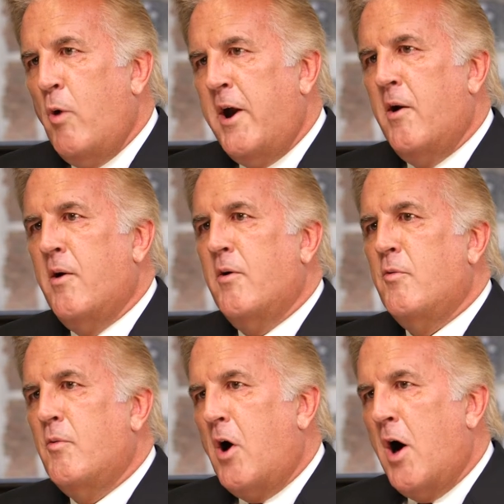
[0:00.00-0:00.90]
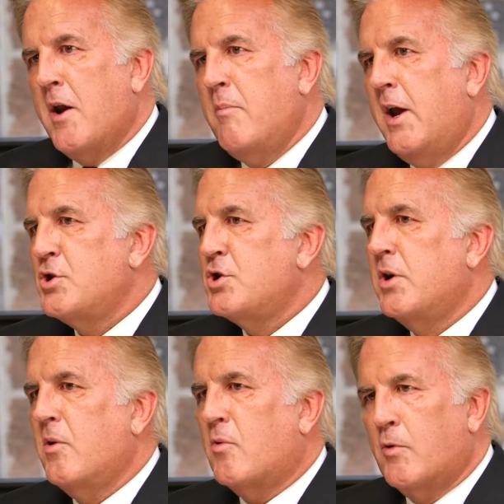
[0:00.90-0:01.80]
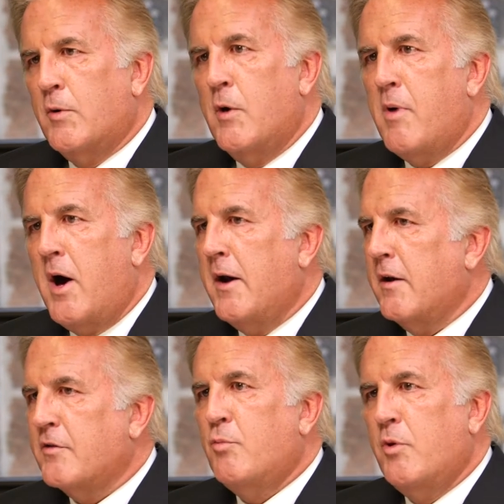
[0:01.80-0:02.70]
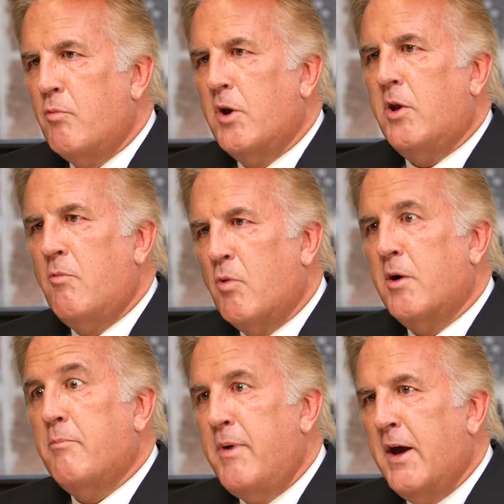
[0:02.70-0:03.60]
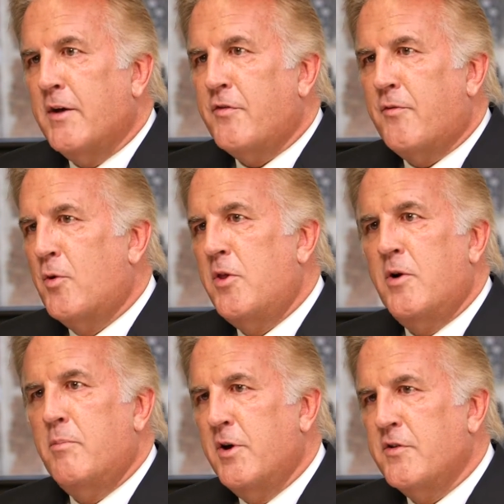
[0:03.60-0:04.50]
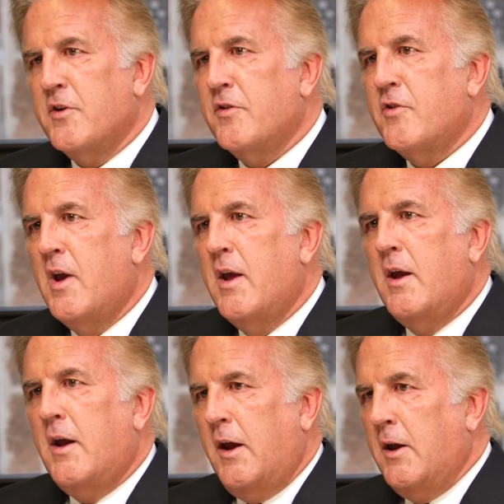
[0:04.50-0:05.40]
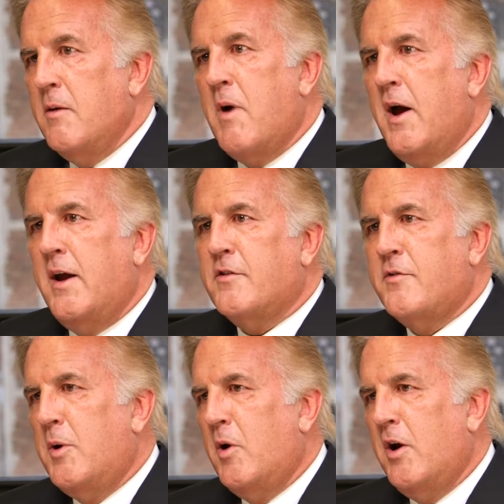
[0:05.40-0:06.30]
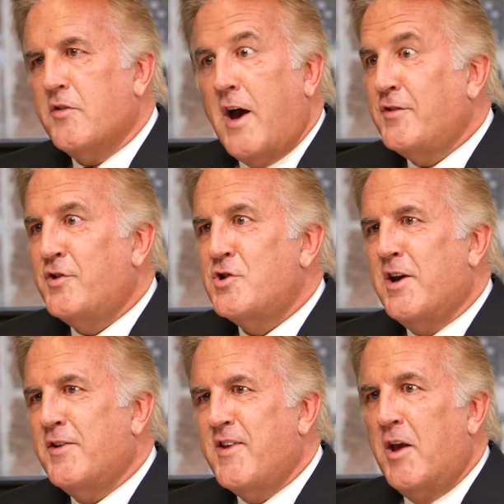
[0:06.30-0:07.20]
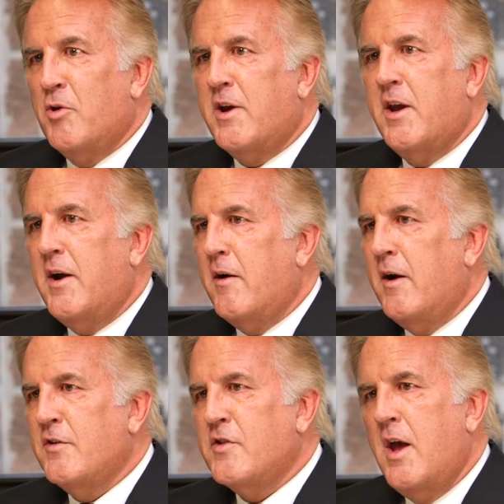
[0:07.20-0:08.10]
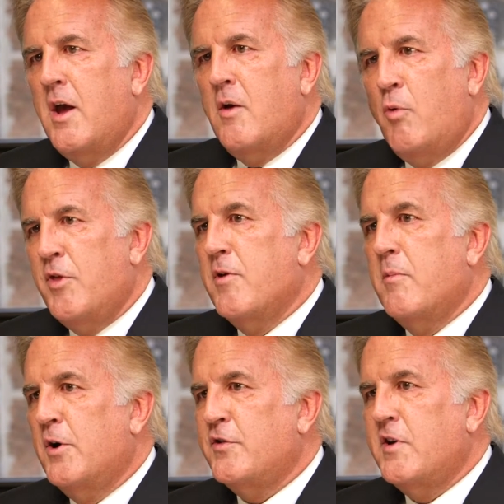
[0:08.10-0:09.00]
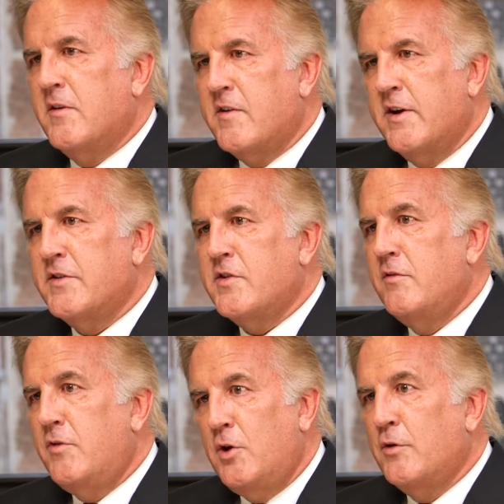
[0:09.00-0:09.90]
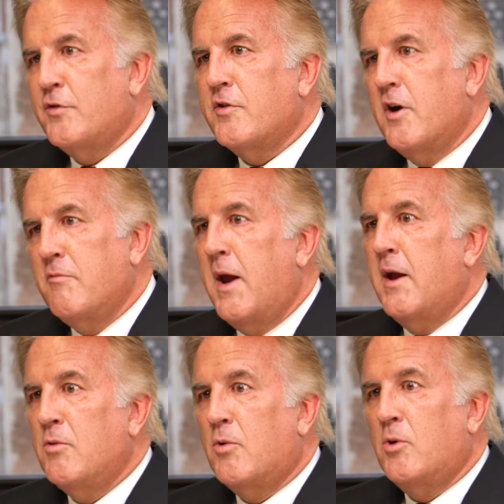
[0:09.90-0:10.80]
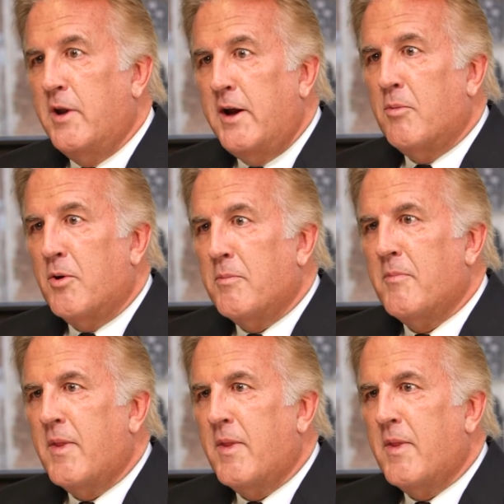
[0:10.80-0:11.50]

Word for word: where automation or robotics would really work best for their business. And in my experience, I suggest they look at areas with the most intensive use of manual labor.